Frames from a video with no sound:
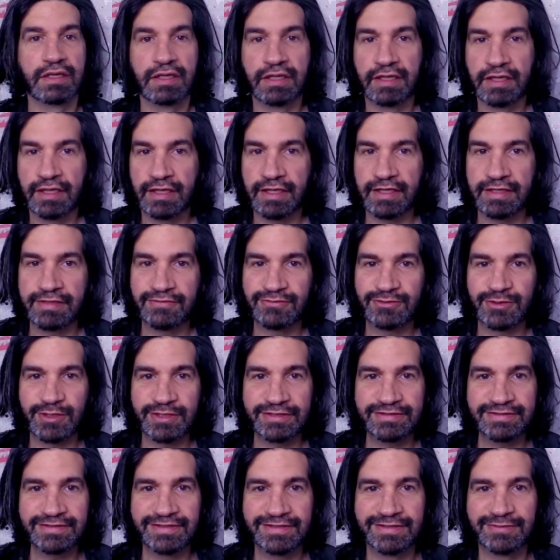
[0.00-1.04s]
Hey
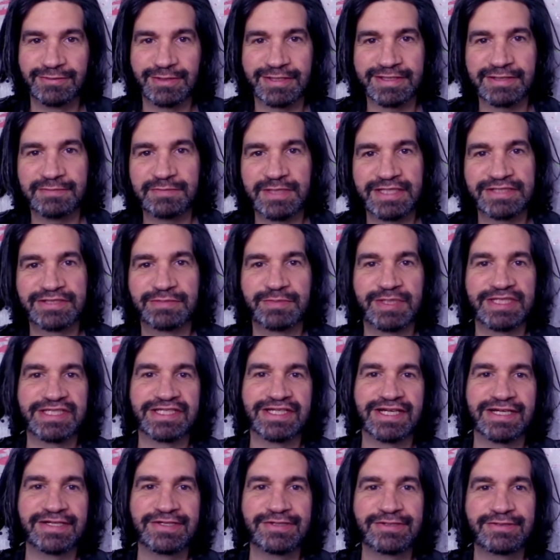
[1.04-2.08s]
everyone, welcome back to my
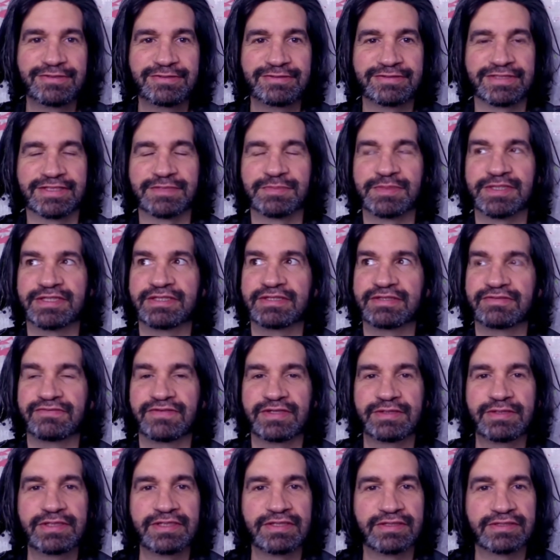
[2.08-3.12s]
channel. It's been a
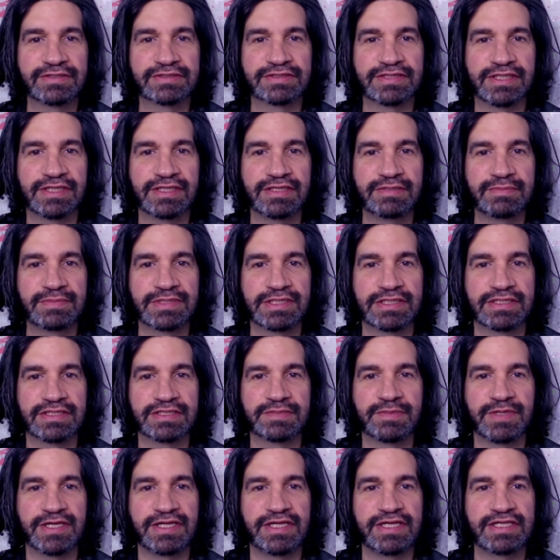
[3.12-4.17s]
very long time since
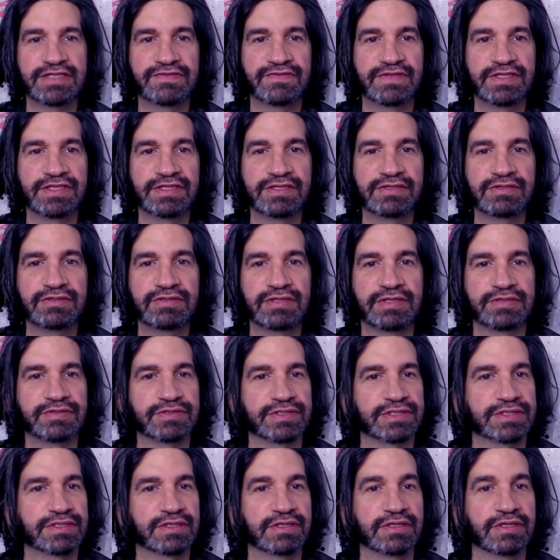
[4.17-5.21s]
my last video. I
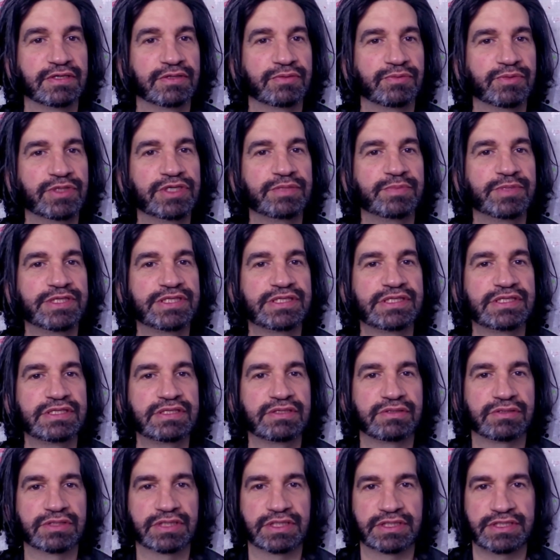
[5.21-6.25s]
was really busy
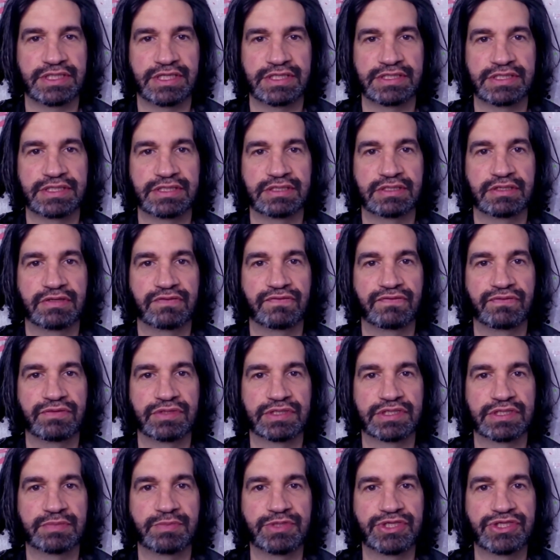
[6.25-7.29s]
organizing a few
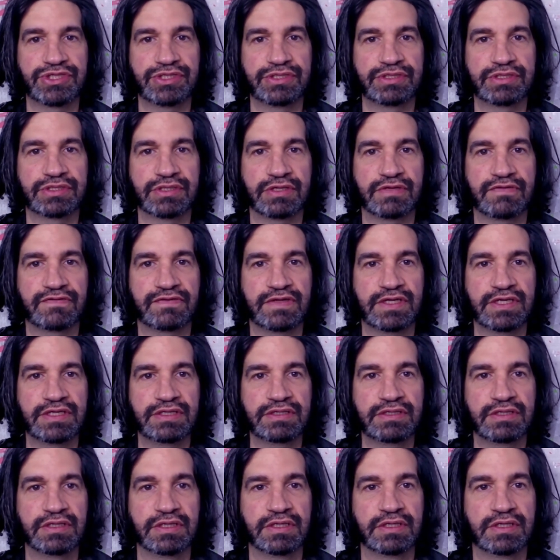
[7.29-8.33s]
exhibitions
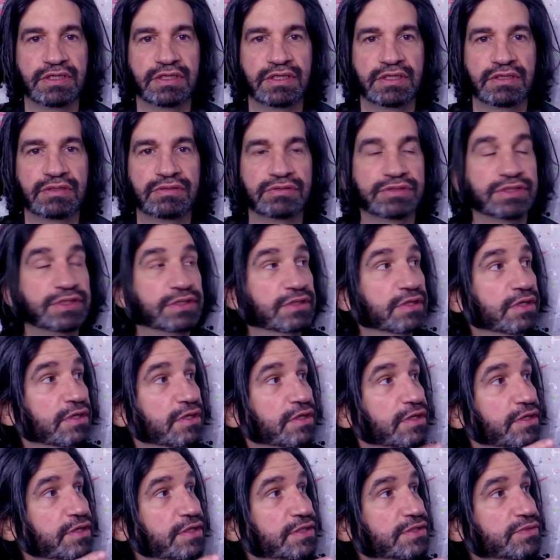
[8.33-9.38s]
offline, including
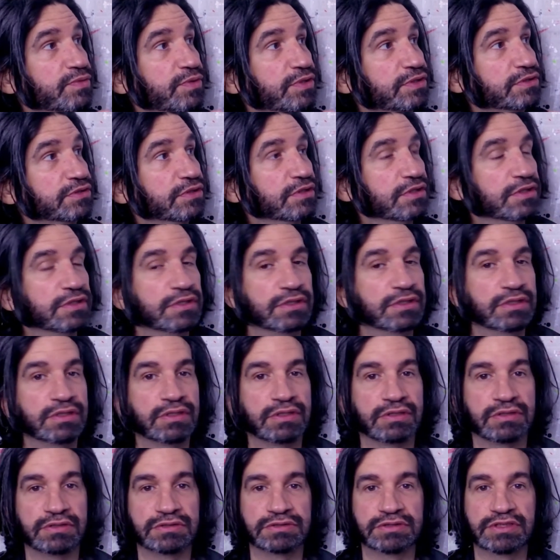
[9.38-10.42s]
this one
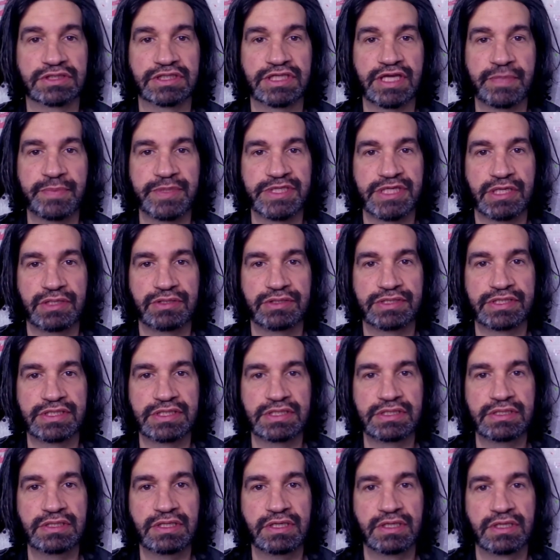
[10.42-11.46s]
called
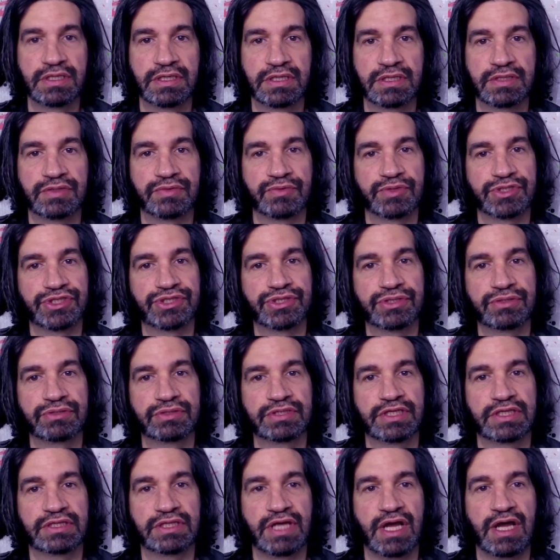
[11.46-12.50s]
Capitalocene. It was shown
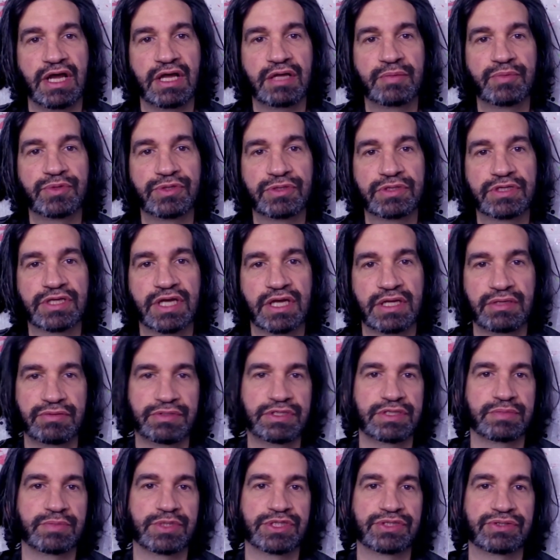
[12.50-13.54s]
at Armure Gallery
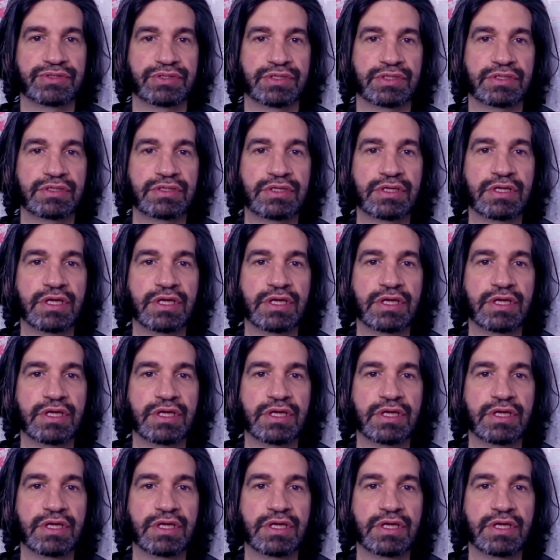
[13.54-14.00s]
in Montreal.